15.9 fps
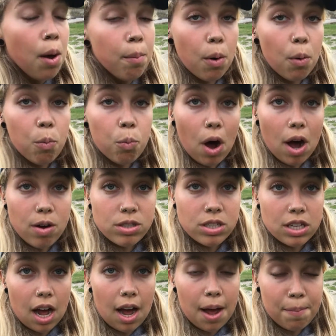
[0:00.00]
But
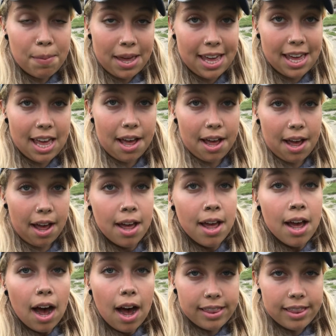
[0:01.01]
whilst I'm here,
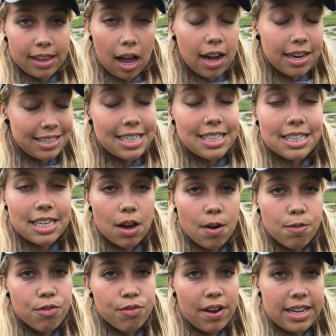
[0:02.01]
that I did see
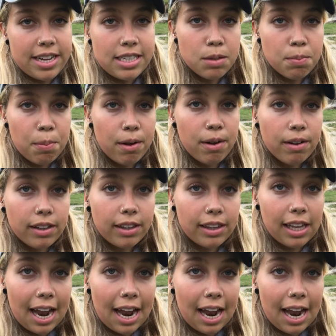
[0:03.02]
on Facebook